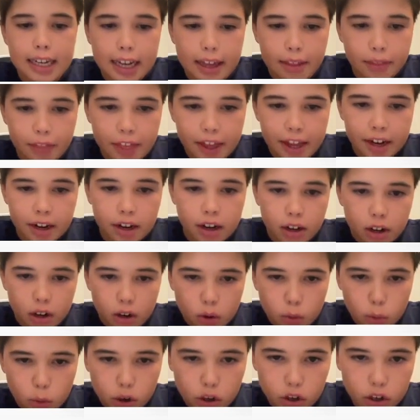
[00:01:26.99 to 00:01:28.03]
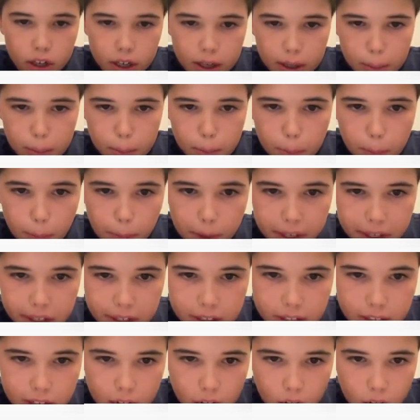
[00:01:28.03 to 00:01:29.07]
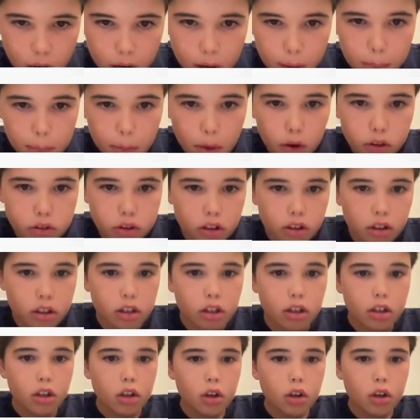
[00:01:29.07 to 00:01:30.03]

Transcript: And then we're gonna pick our model,